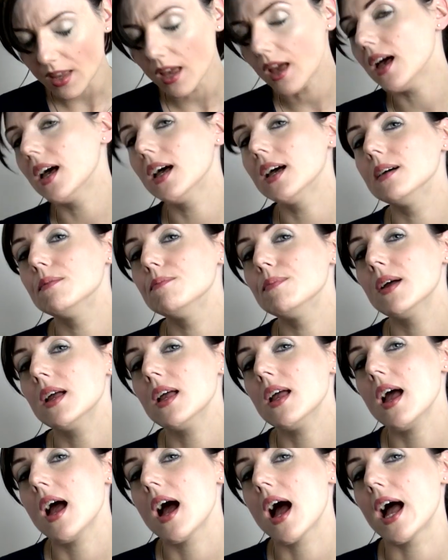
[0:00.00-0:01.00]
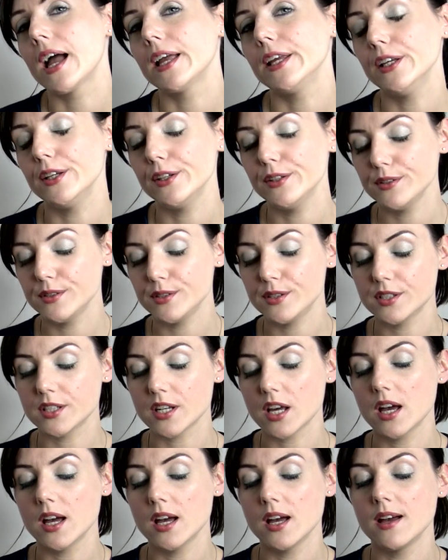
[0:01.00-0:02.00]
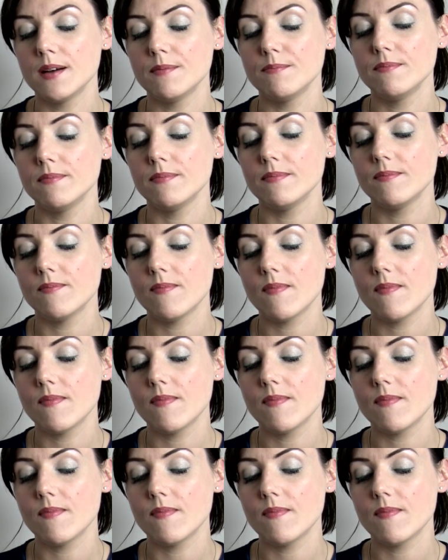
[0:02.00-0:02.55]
I used the